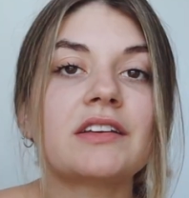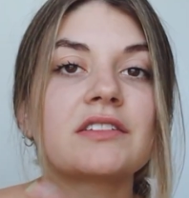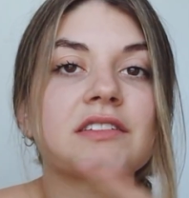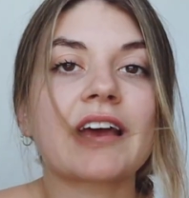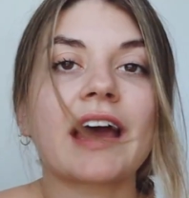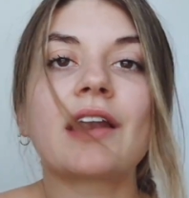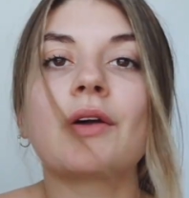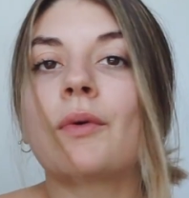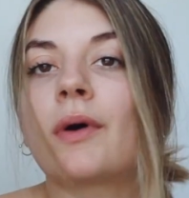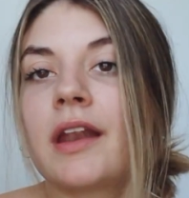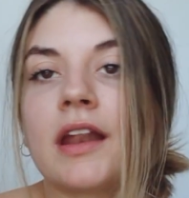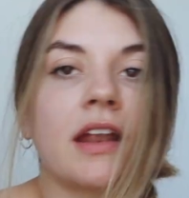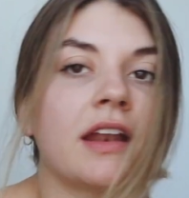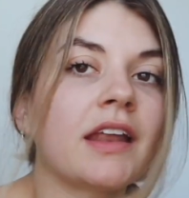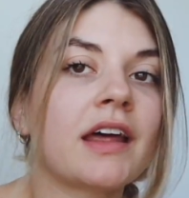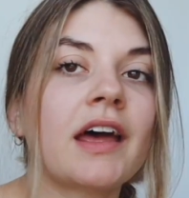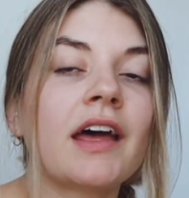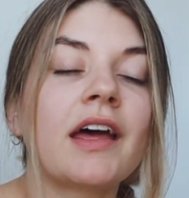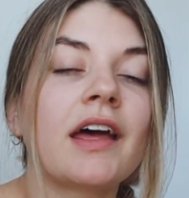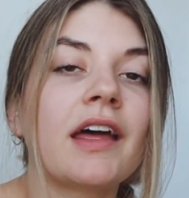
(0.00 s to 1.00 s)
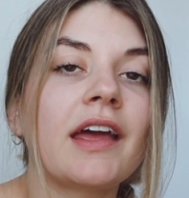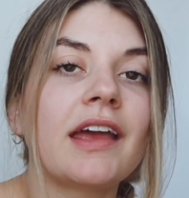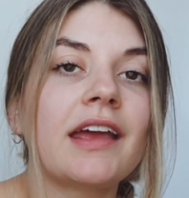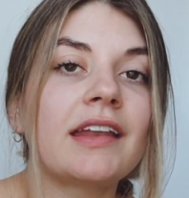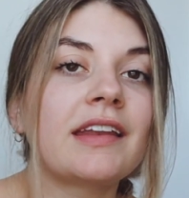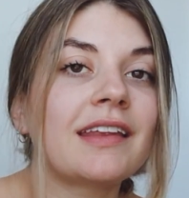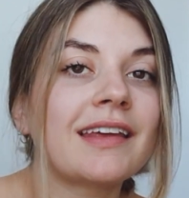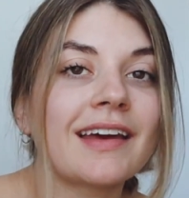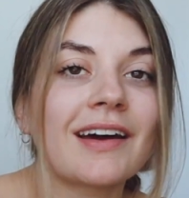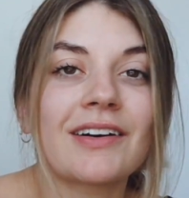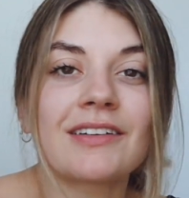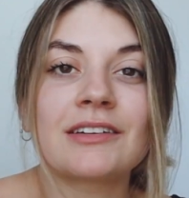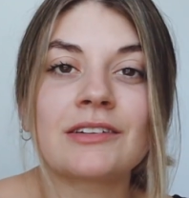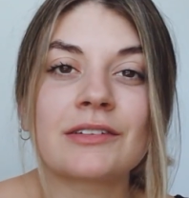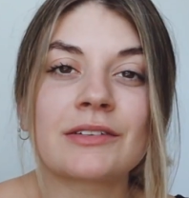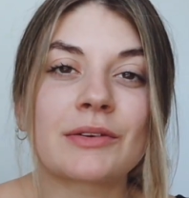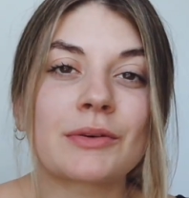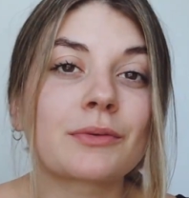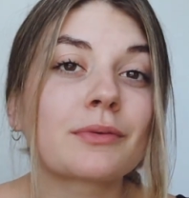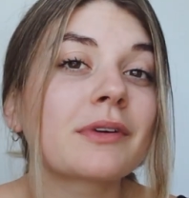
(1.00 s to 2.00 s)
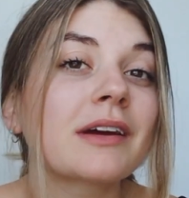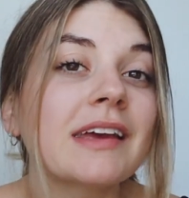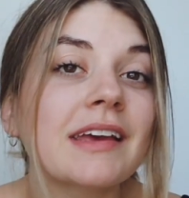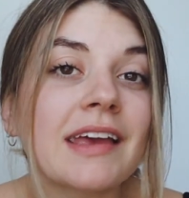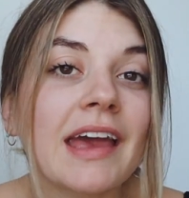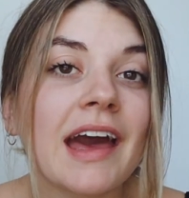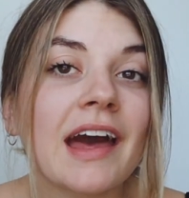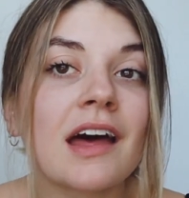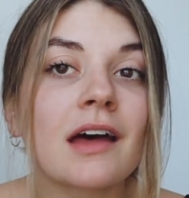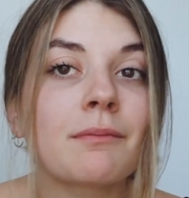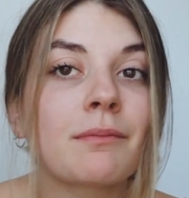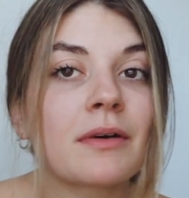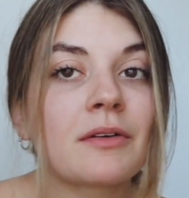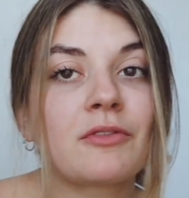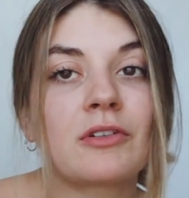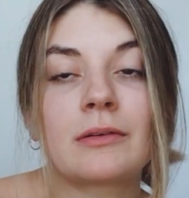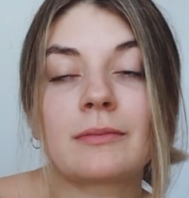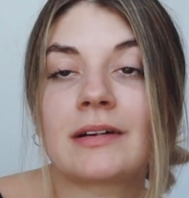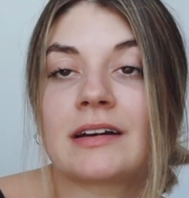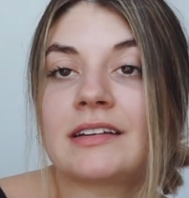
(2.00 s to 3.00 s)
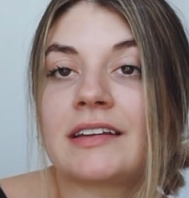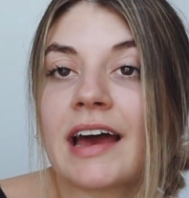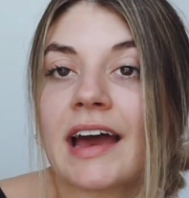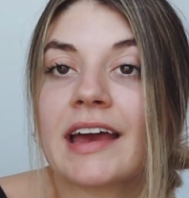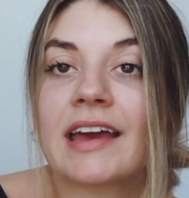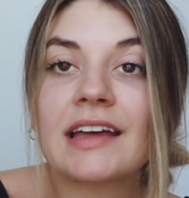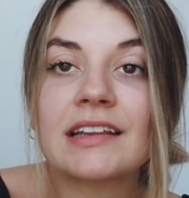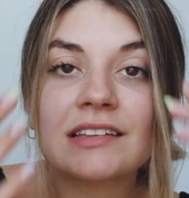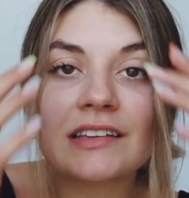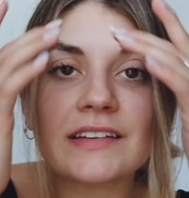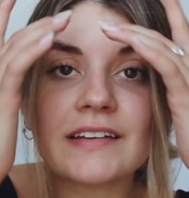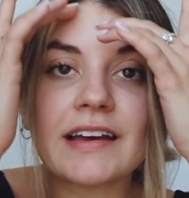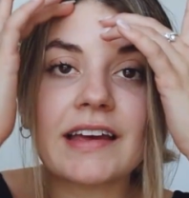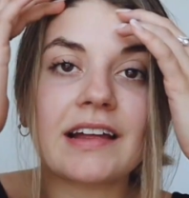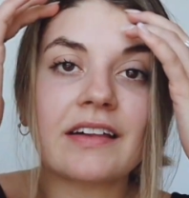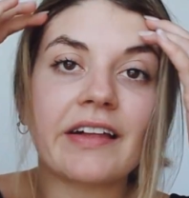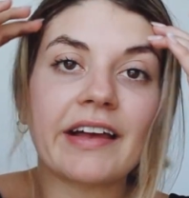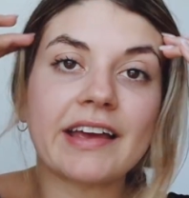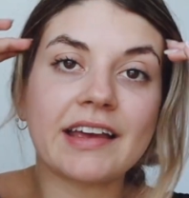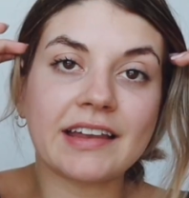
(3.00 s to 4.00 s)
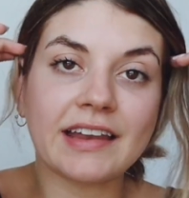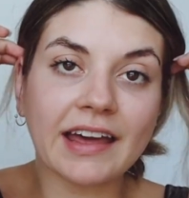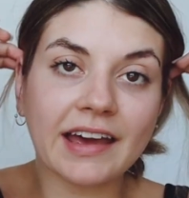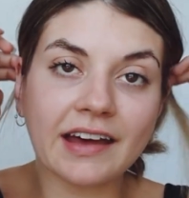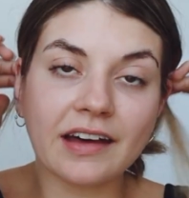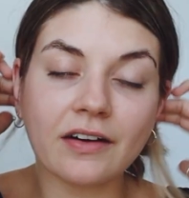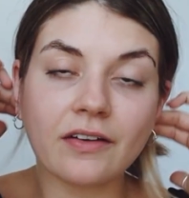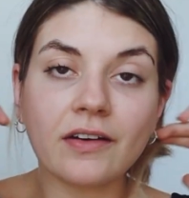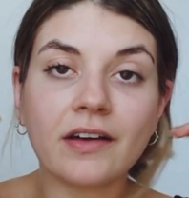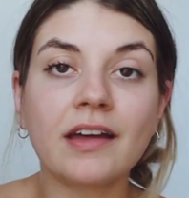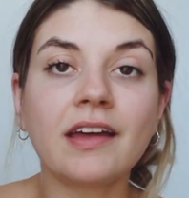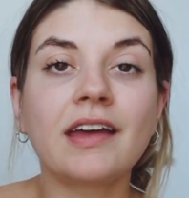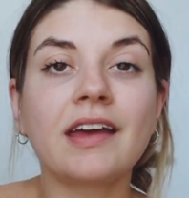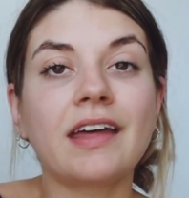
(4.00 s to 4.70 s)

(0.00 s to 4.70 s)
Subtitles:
I just kind of wanted to end it on a little recap of what my diet's looking like now.